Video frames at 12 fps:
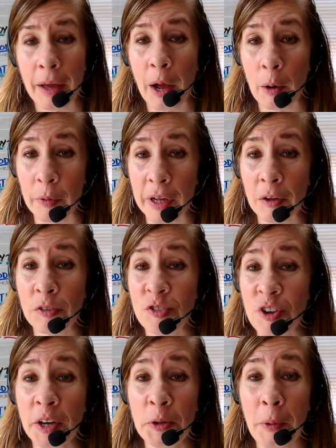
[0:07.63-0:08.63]
a real,
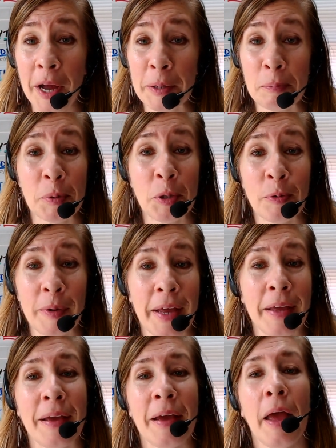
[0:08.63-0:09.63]
genuine Blue
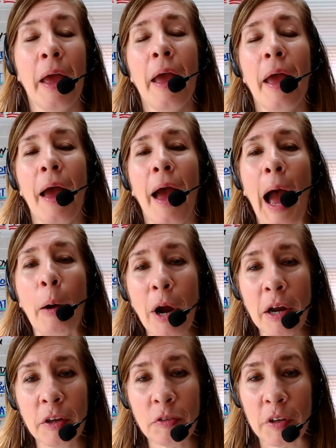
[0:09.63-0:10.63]
Ray. How are
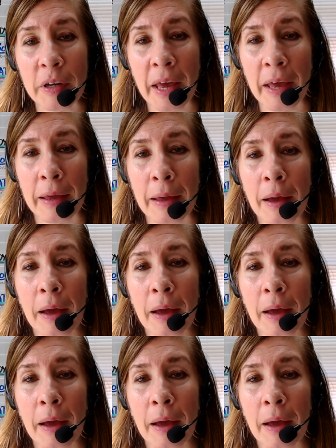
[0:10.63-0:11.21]
you today?